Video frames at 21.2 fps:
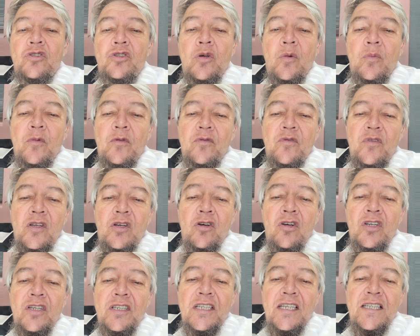top of the
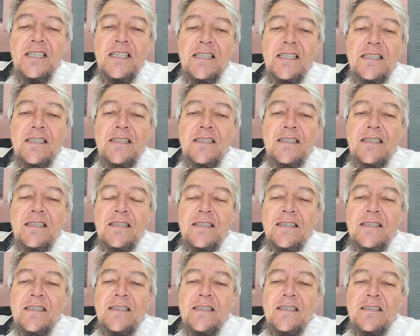Holiday Inn.
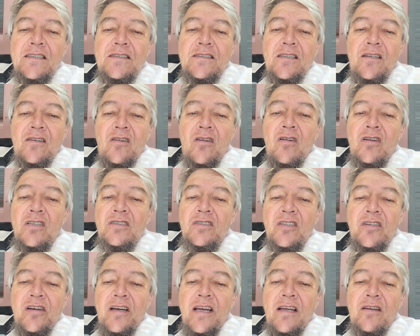It's glass
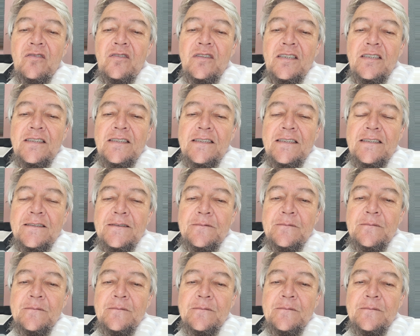around it.